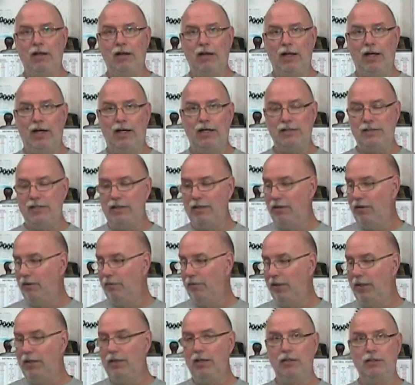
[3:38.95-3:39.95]
glass here
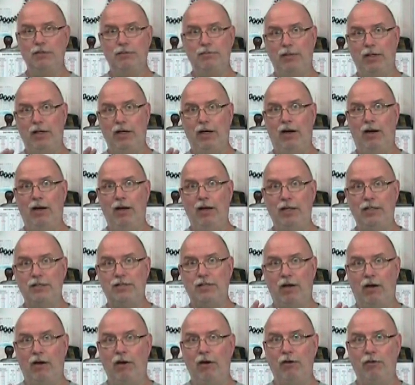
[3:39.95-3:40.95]
because my
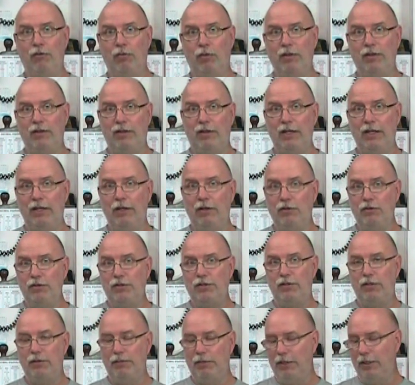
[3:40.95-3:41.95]
eyes aren't what they
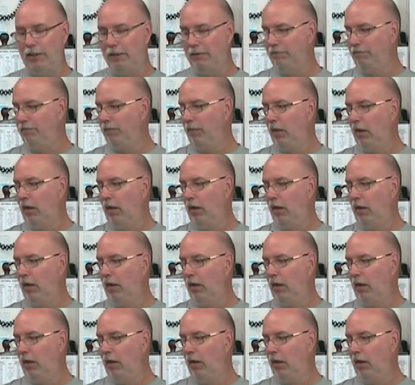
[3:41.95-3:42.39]
used to be.